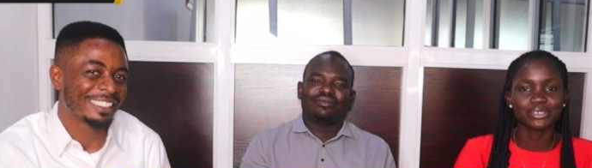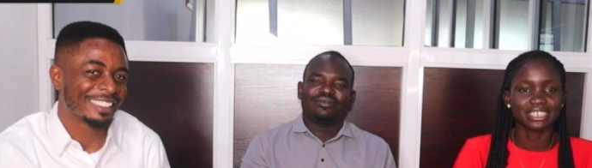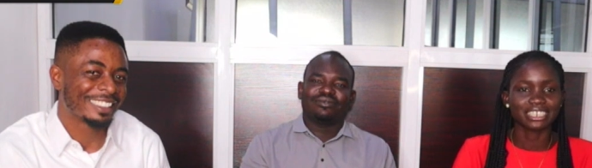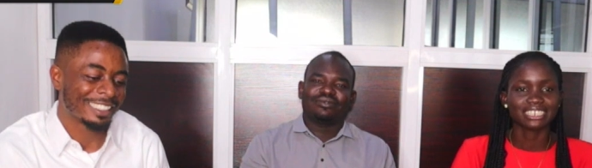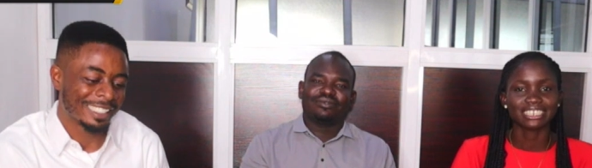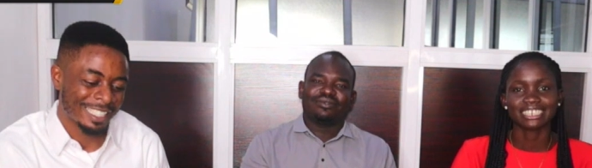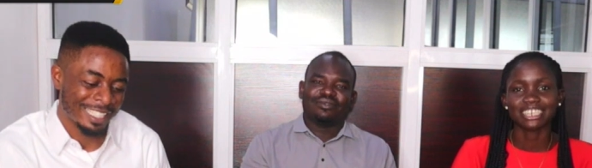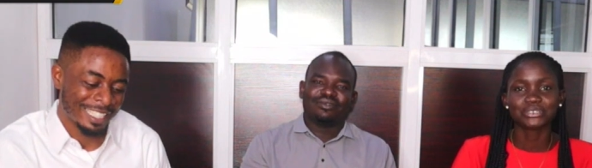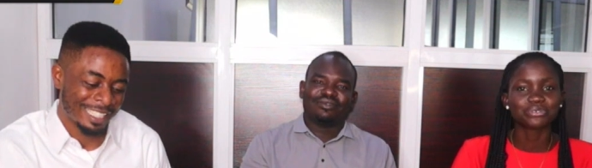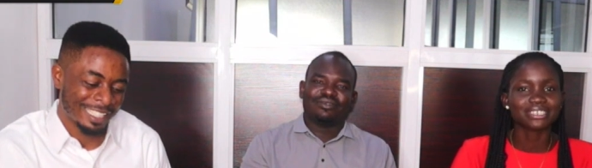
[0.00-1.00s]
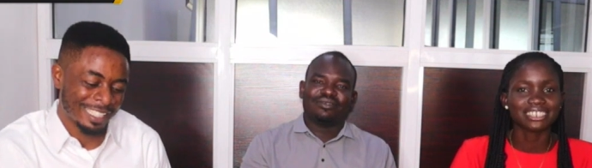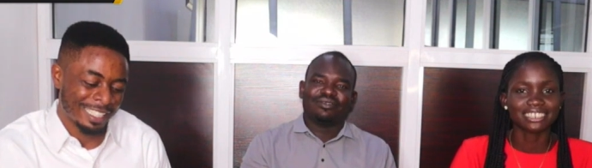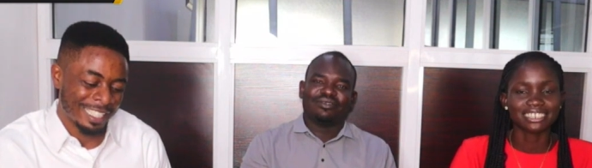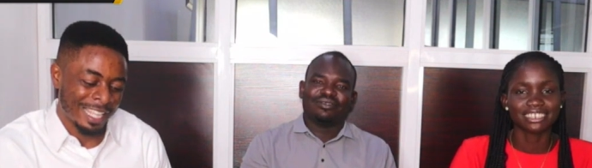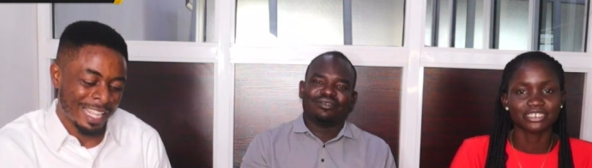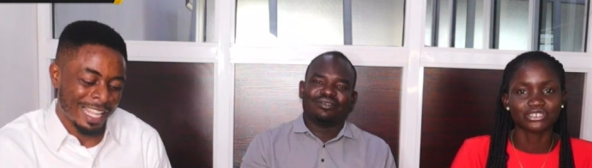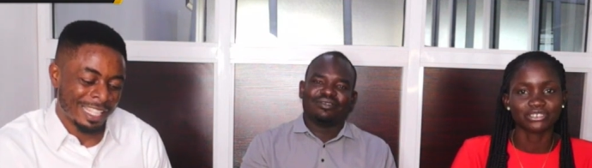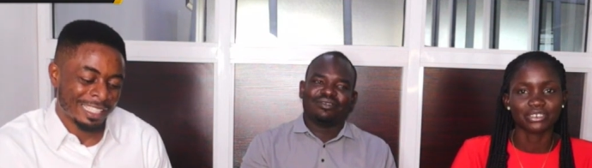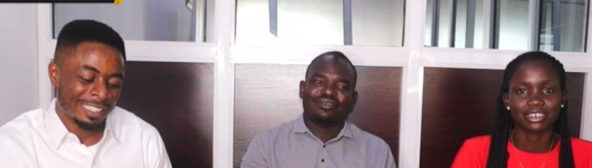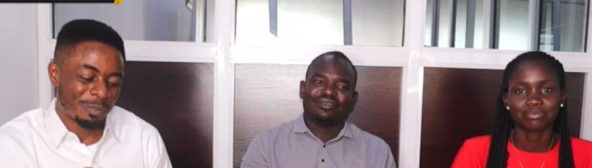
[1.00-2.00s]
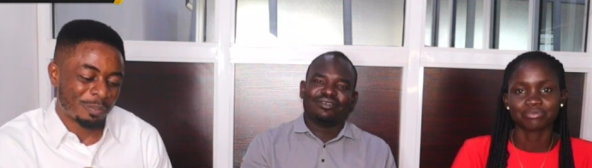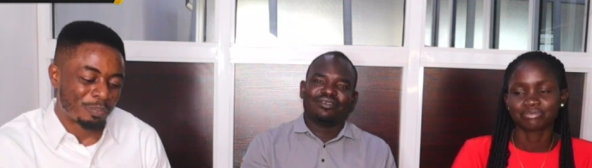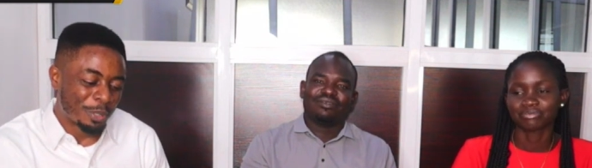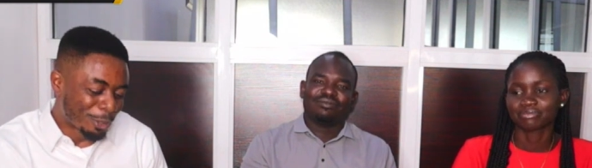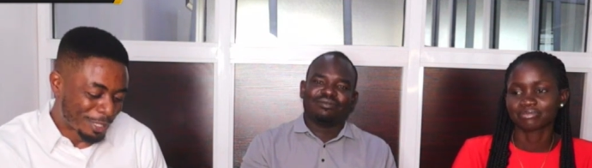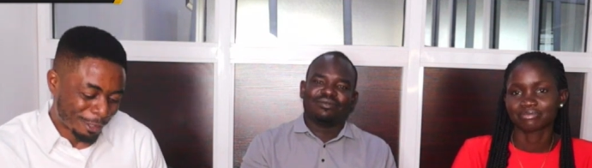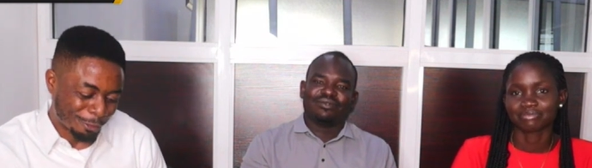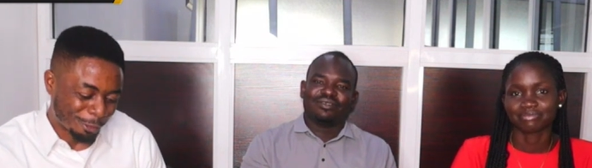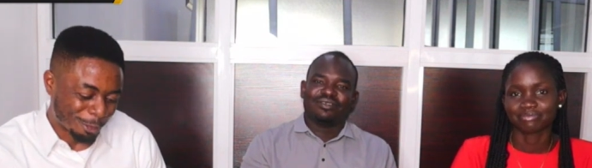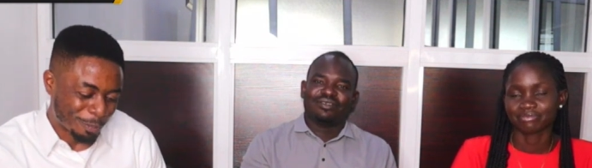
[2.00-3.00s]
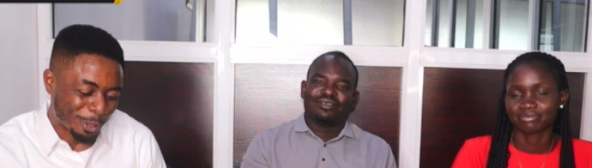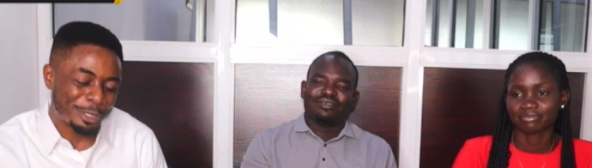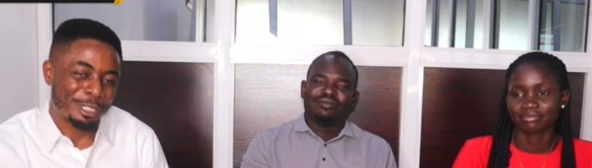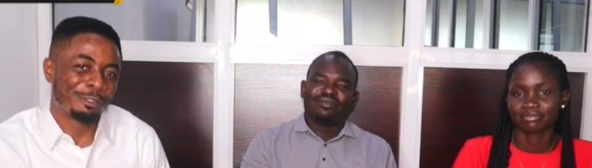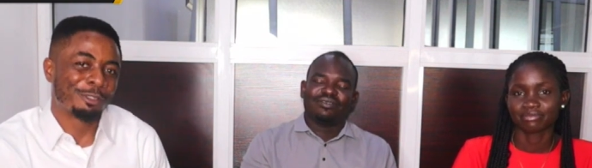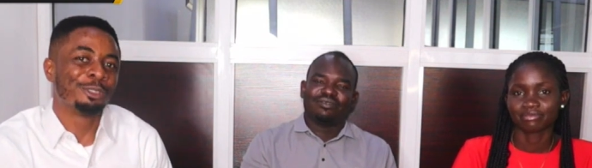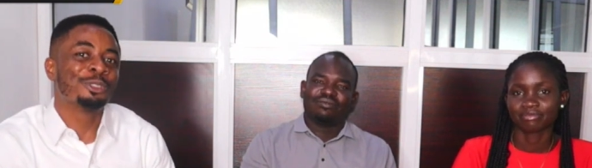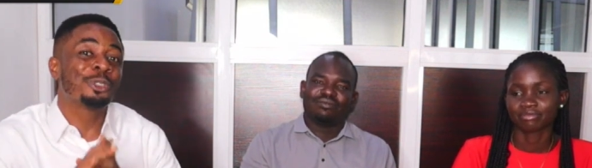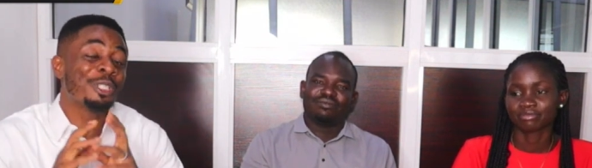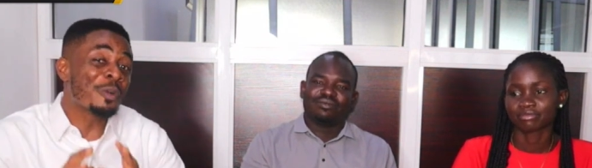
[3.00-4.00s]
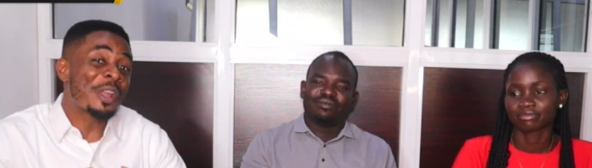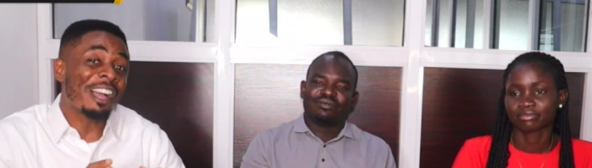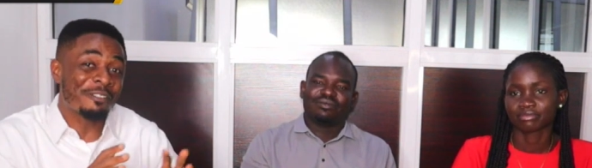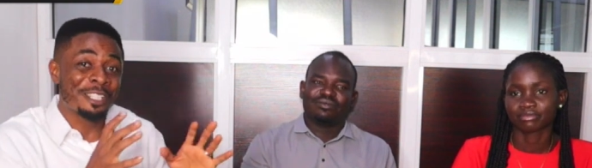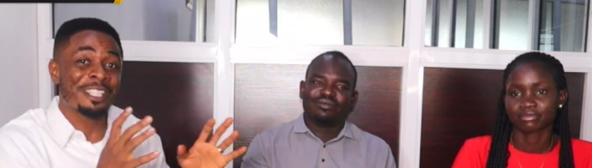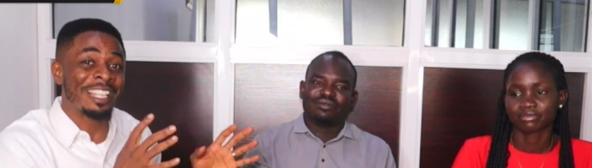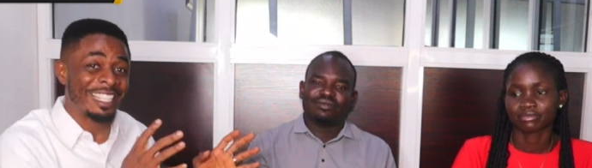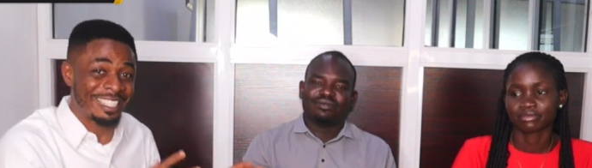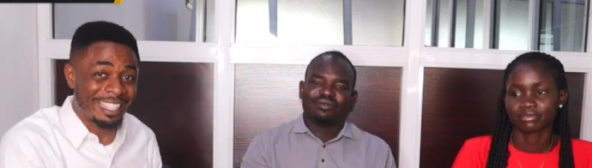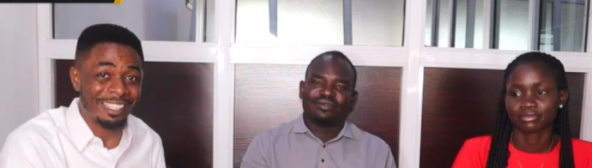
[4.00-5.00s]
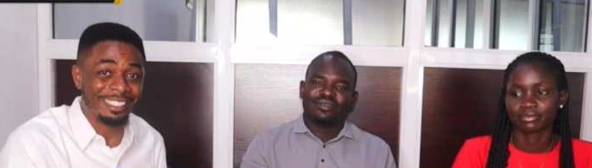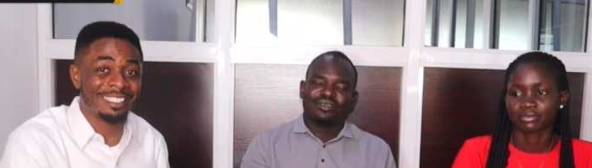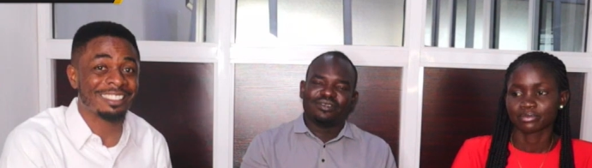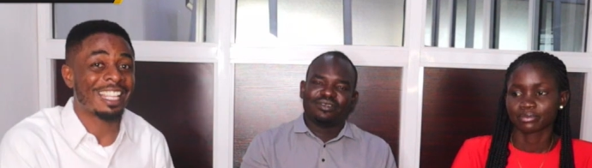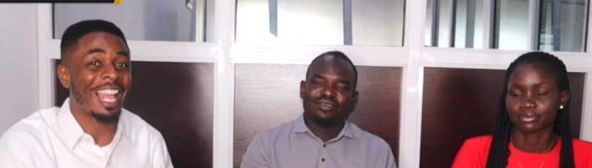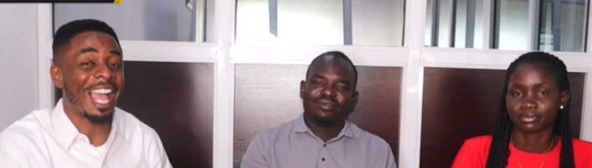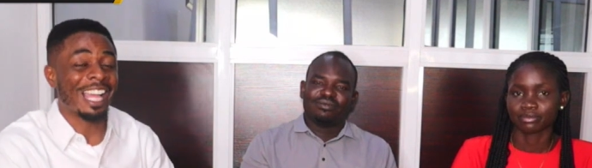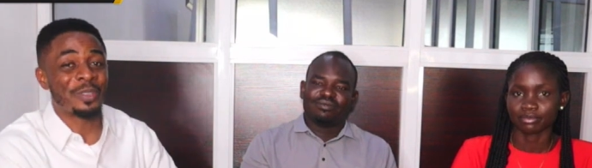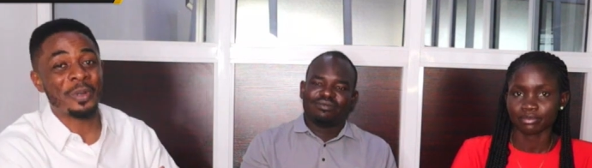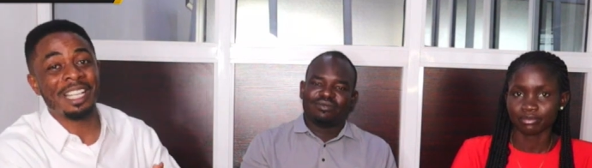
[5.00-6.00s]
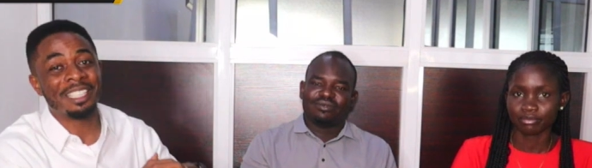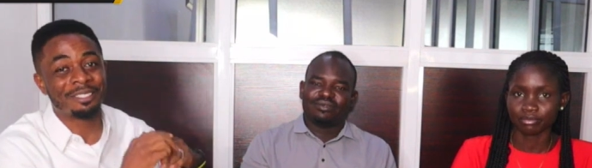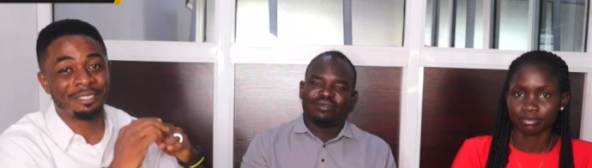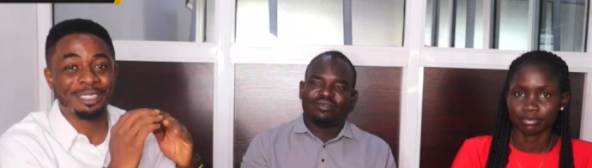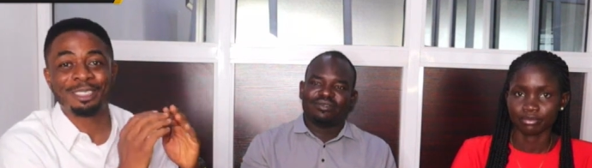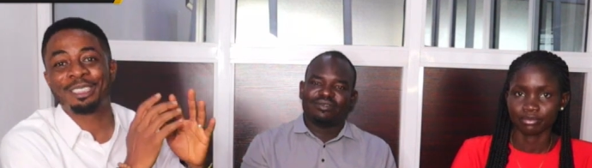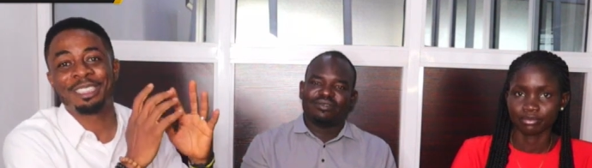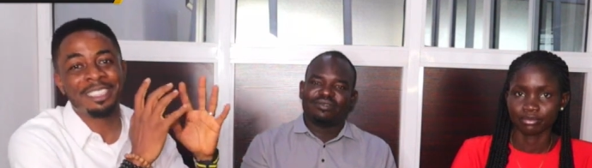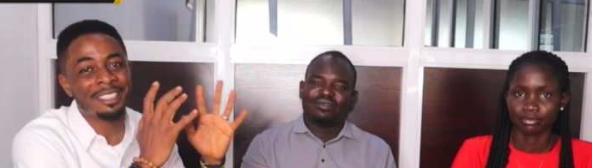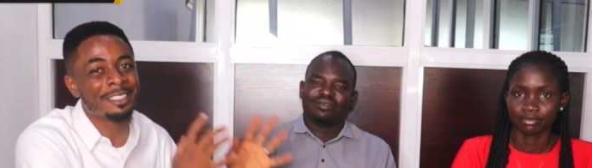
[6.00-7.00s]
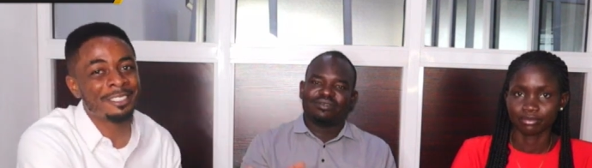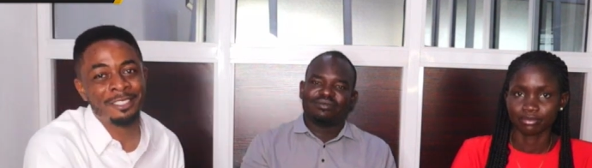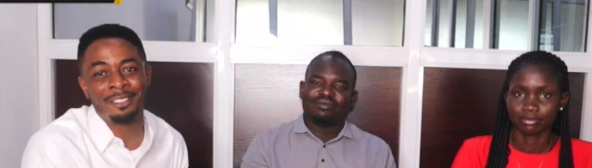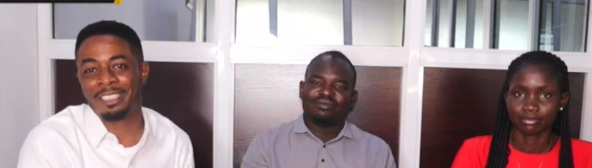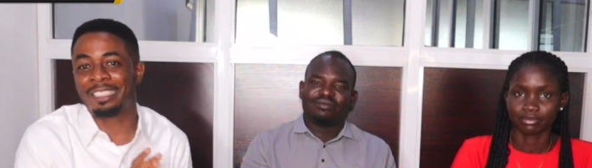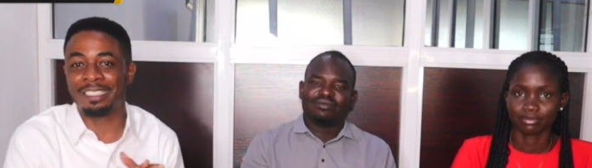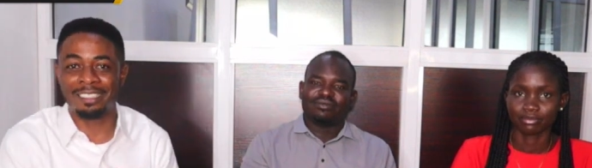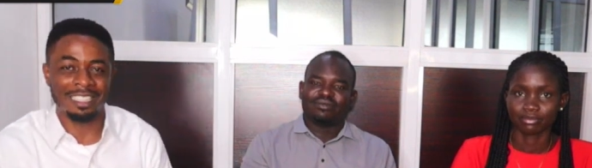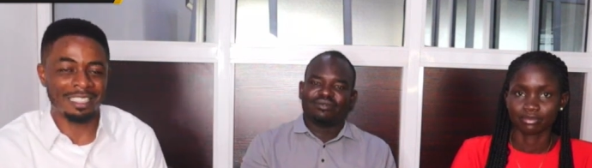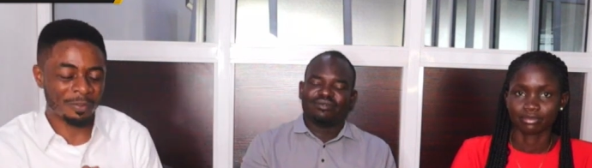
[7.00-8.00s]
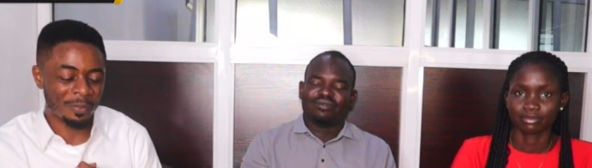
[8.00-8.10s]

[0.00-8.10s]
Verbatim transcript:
Speaker 1: in Enugu.
Speaker 2: Beautiful, beautiful. Today we have Engineer Ezekiel and we have realtor Jacinta.